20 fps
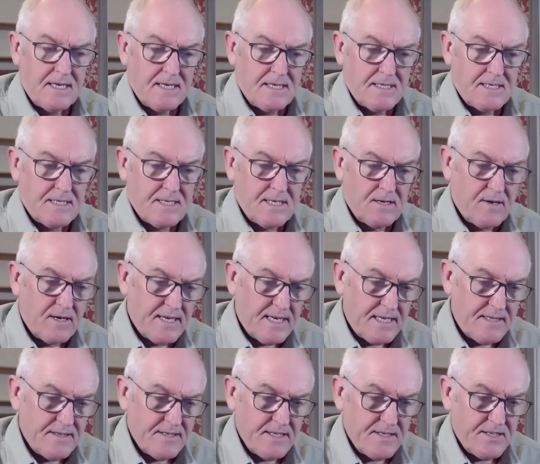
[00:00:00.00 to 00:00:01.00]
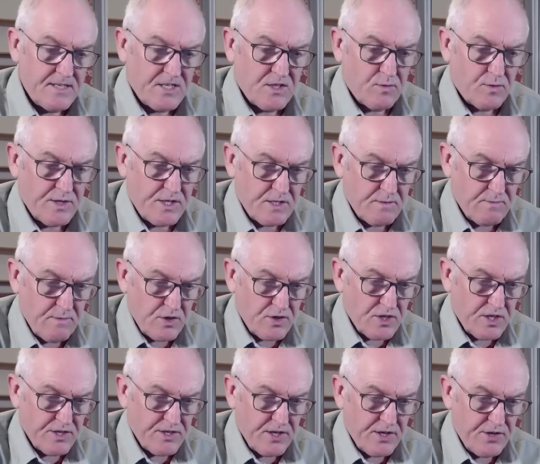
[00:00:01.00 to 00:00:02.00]
So again, this one is
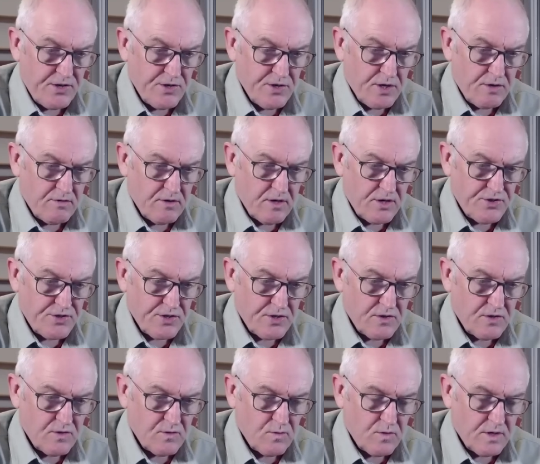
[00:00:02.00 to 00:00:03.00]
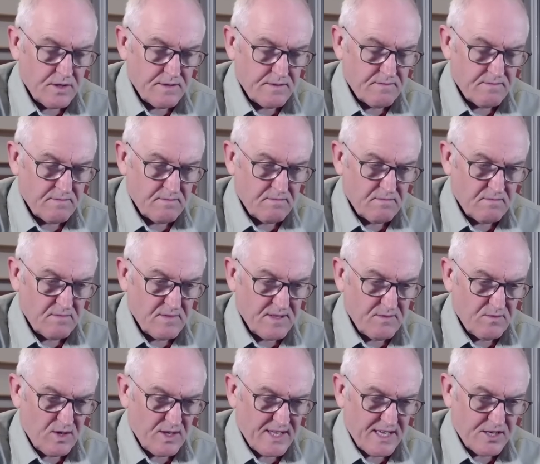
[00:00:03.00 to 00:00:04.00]
mostly the neurological one.
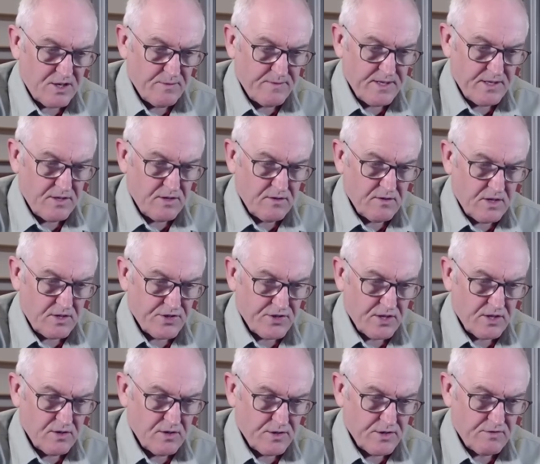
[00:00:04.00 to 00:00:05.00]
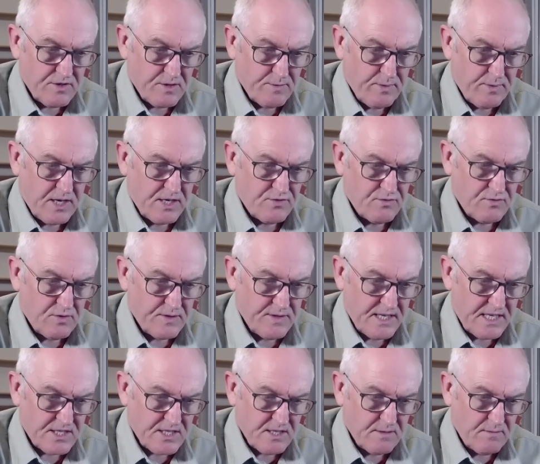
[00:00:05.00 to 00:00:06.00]
Well, that could be the neurological or the respiratory one.
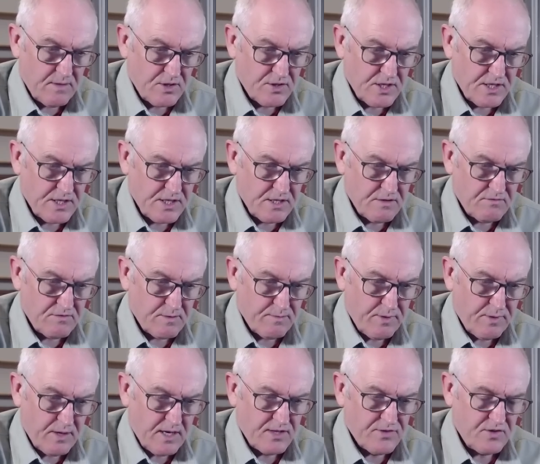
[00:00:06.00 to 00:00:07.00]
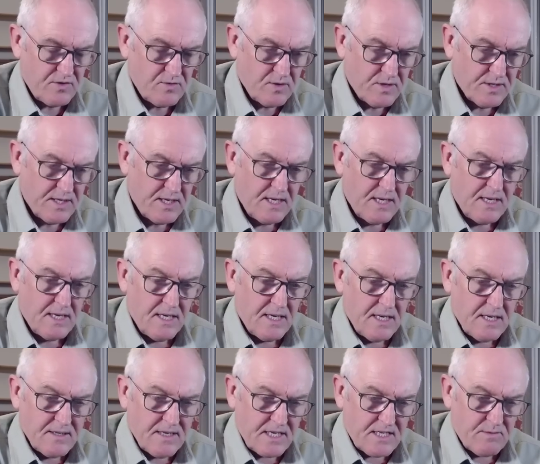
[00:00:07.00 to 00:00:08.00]
That's mostly the respiratory one.
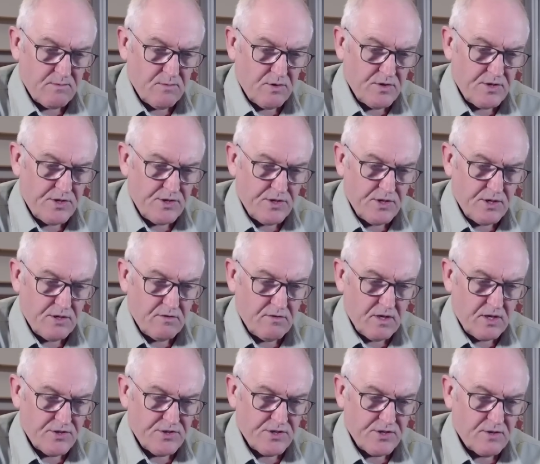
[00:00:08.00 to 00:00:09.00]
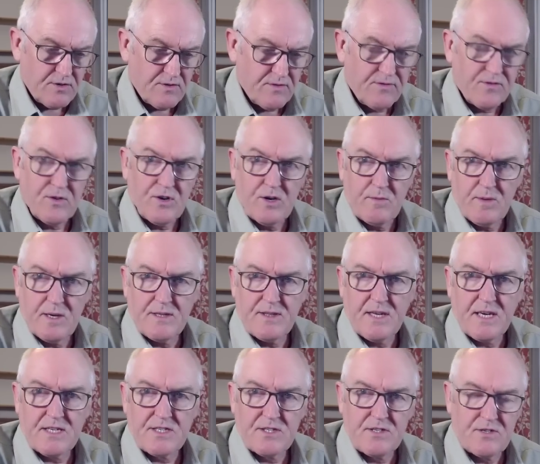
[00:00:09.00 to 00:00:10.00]
That's more the neurological form, and
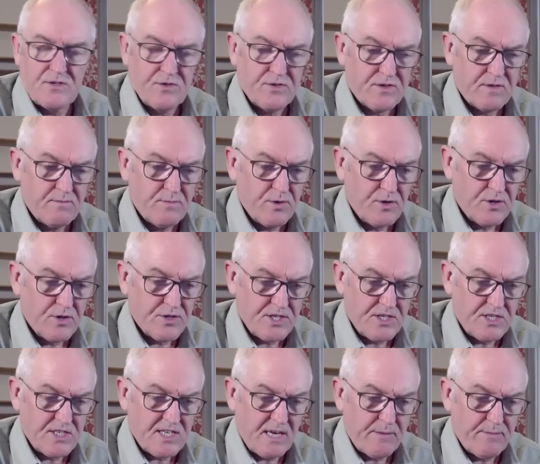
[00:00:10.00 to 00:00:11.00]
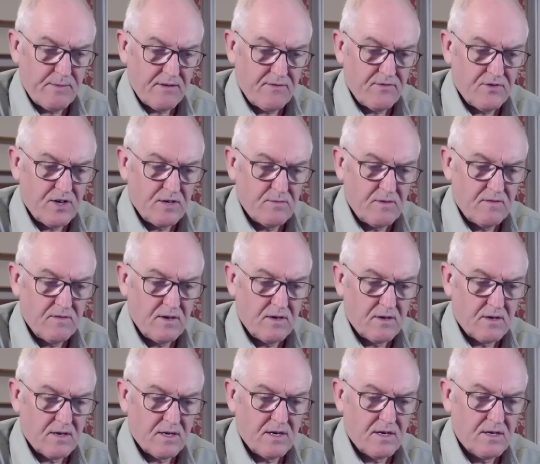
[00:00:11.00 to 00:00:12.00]
that's the sort of more systemic form of
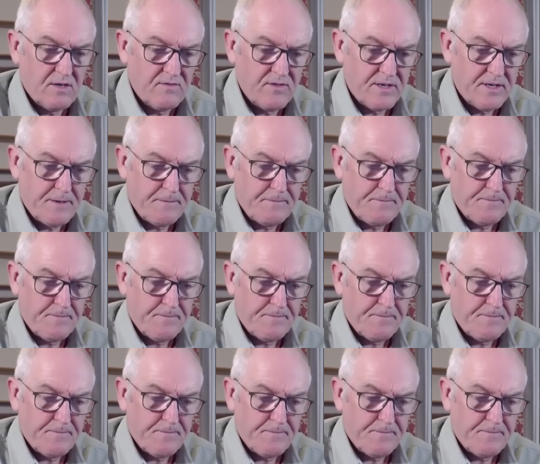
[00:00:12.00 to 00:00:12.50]
long COVID.